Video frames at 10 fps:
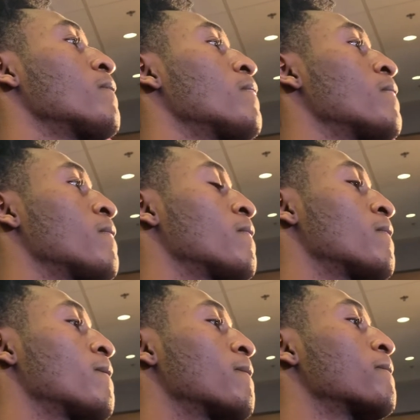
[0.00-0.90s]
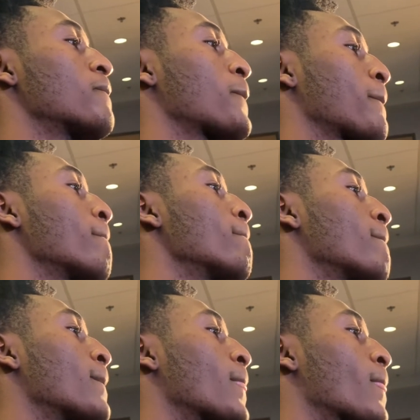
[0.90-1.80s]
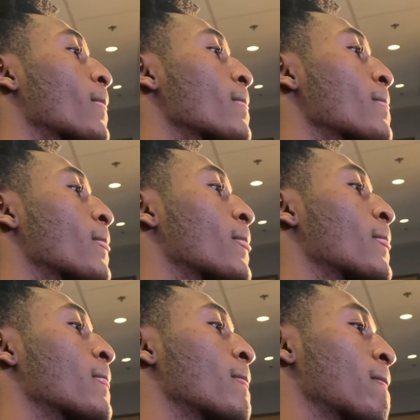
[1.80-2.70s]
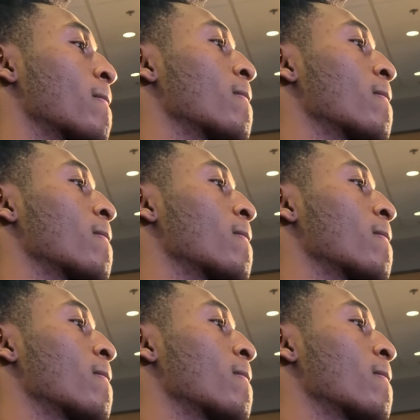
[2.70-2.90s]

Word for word: especially the younger guys, who thought maybe we just